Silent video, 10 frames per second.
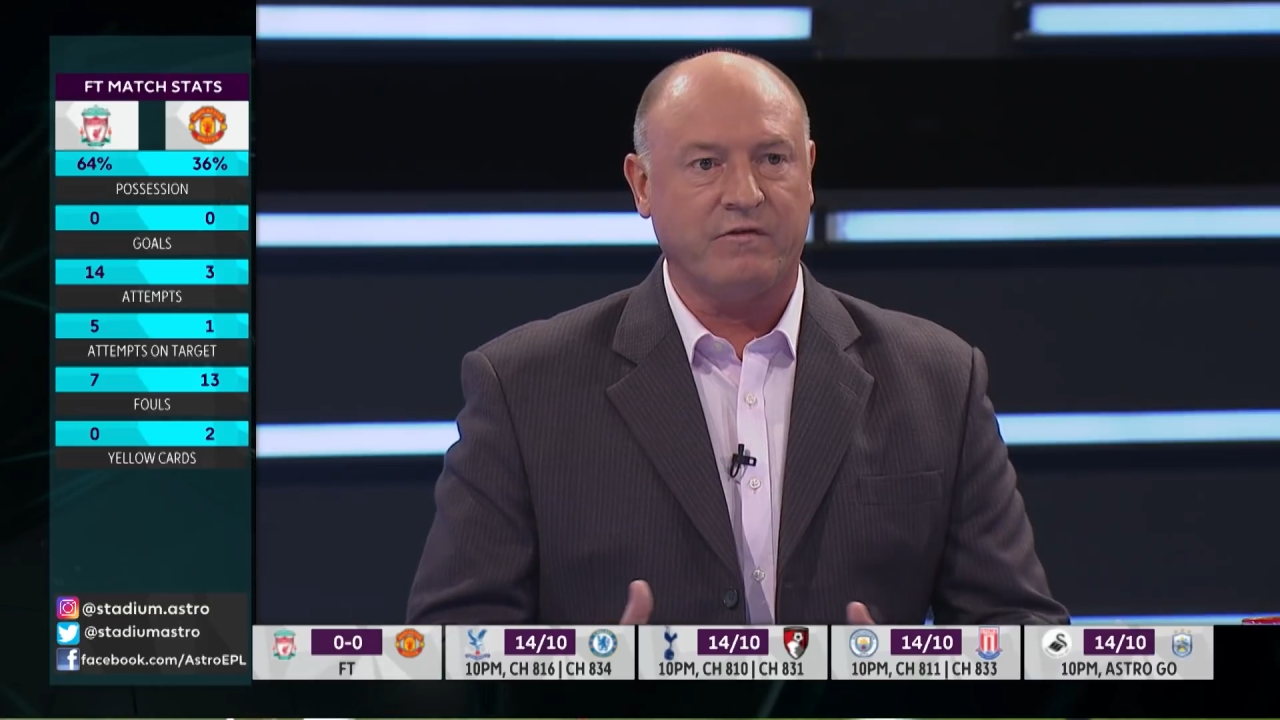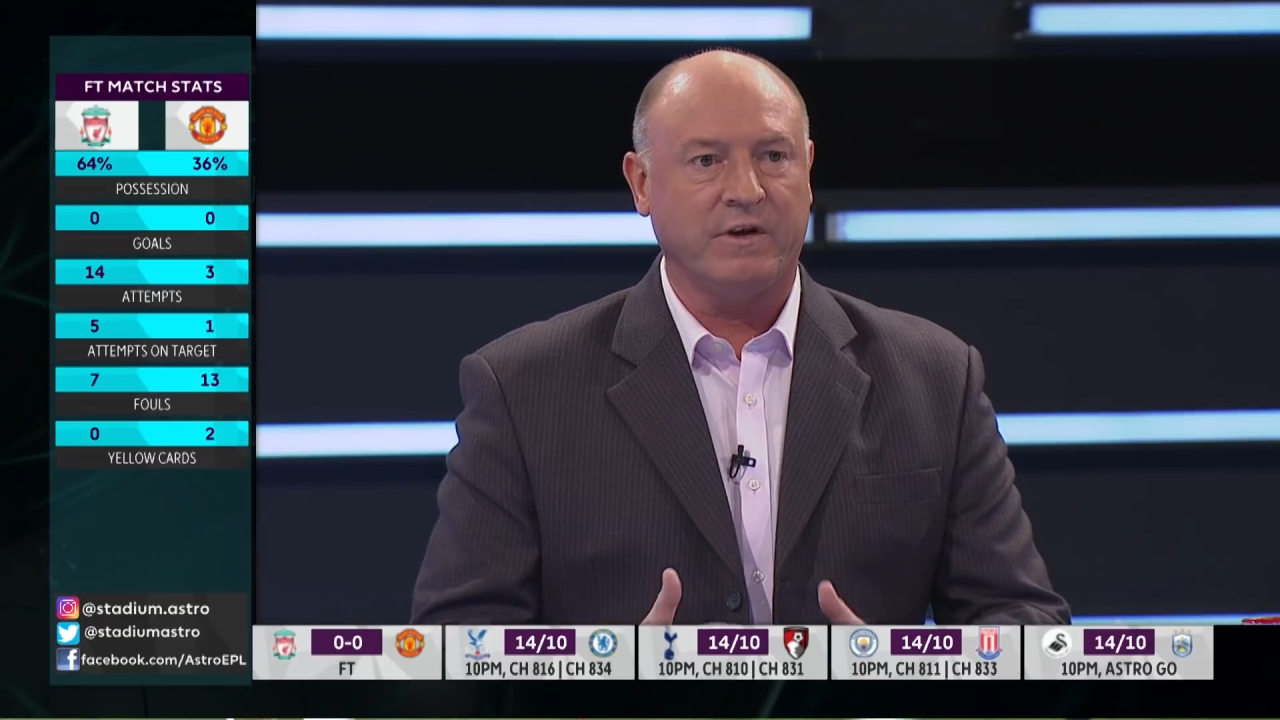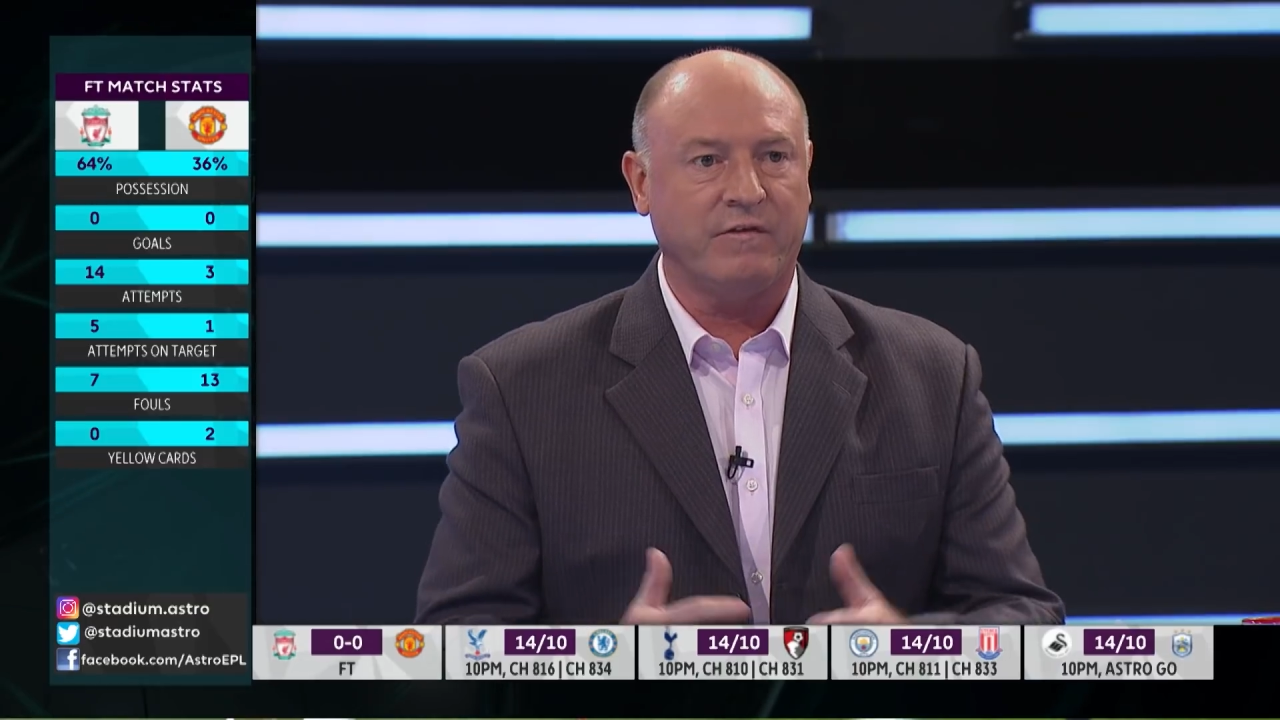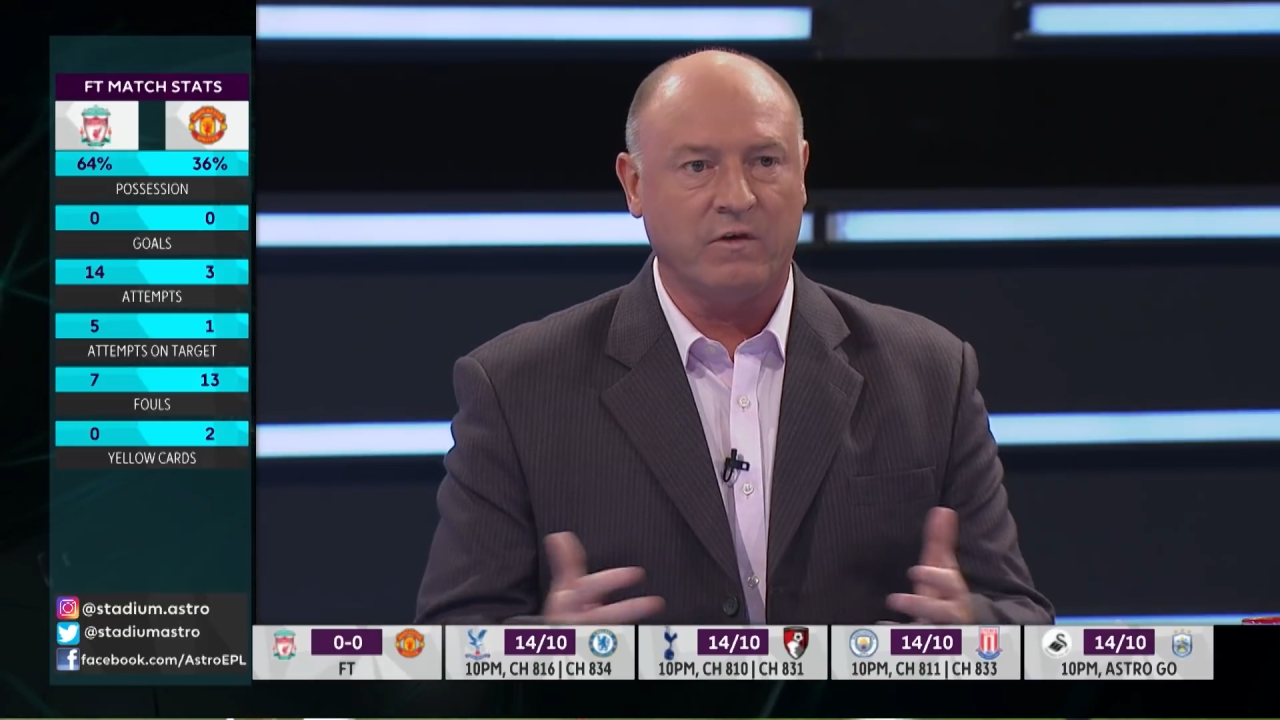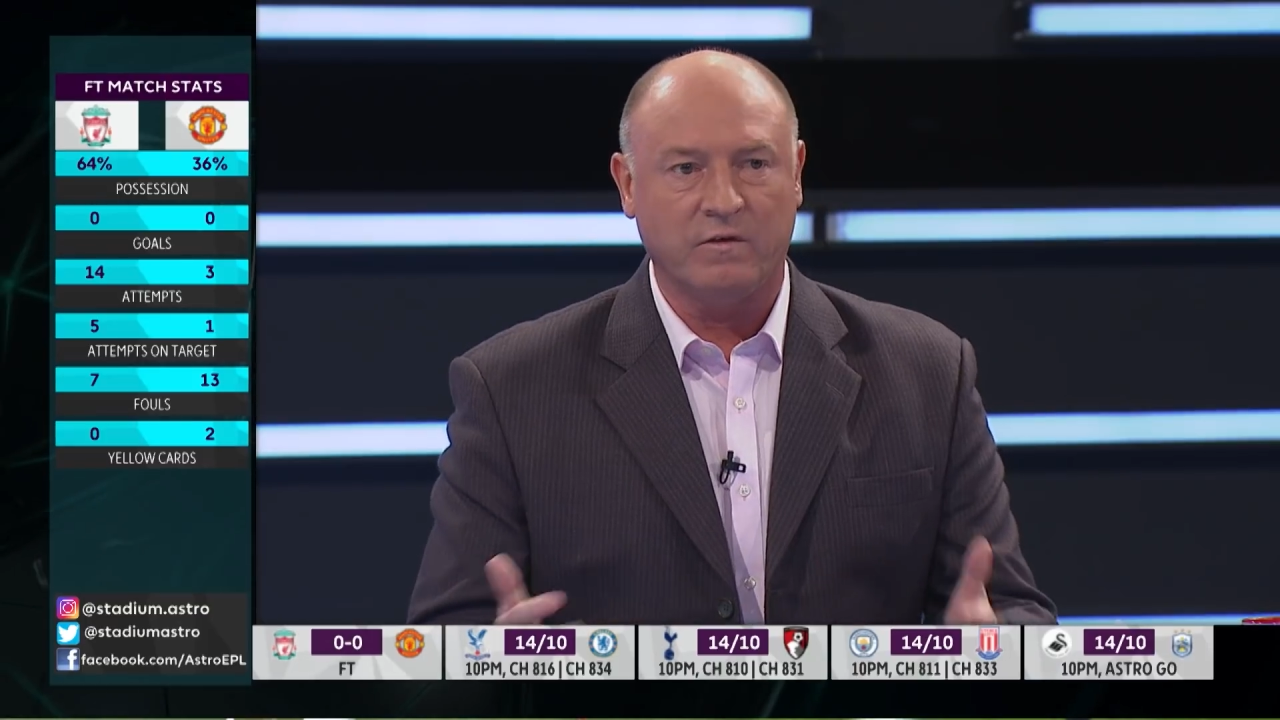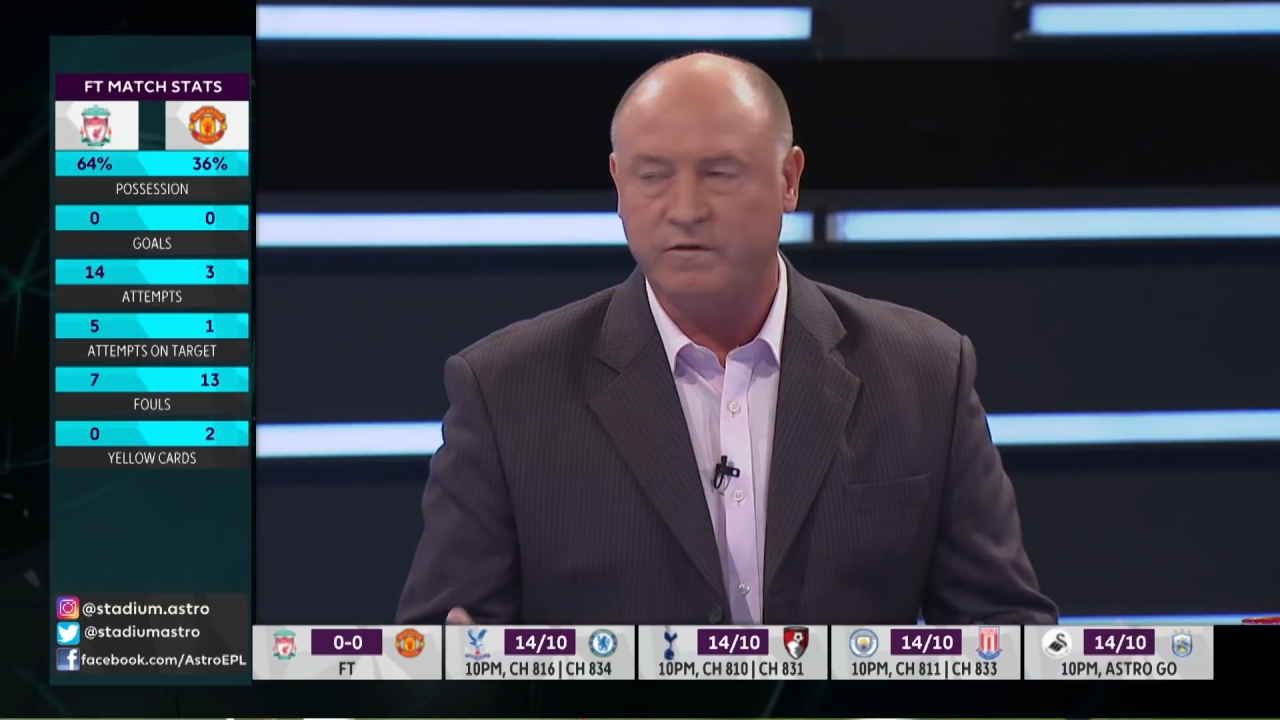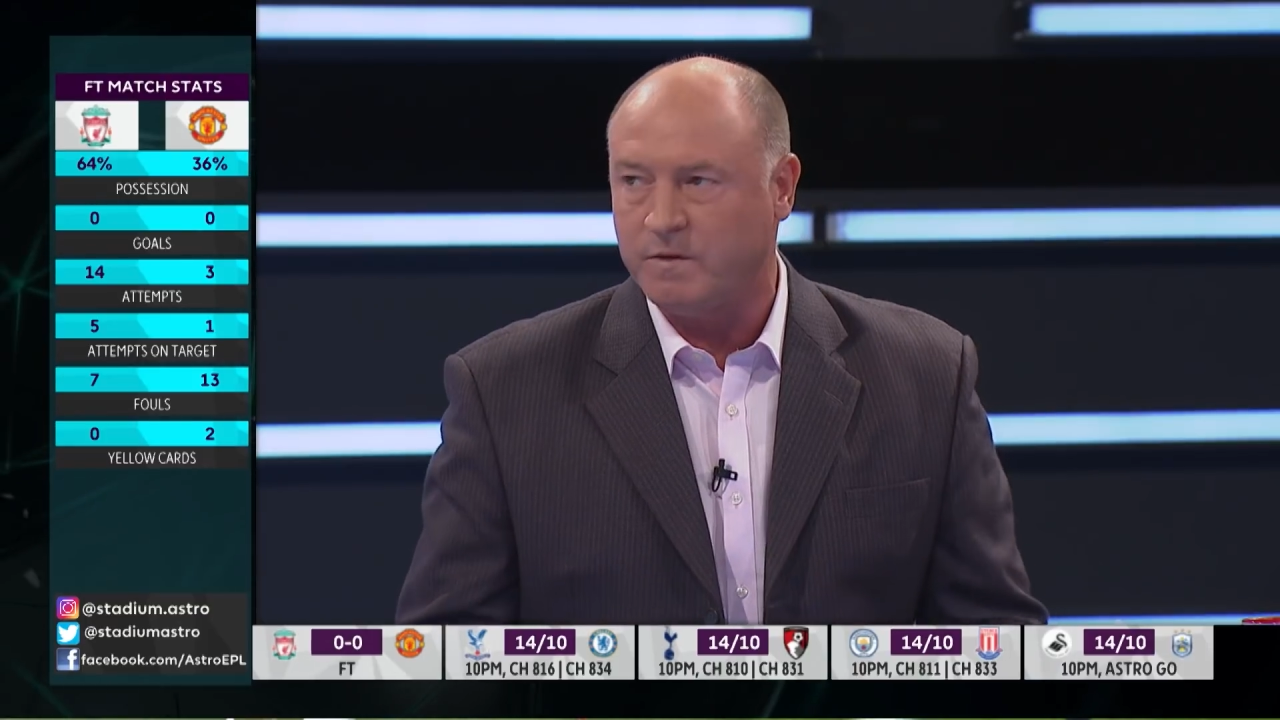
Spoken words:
free-flowing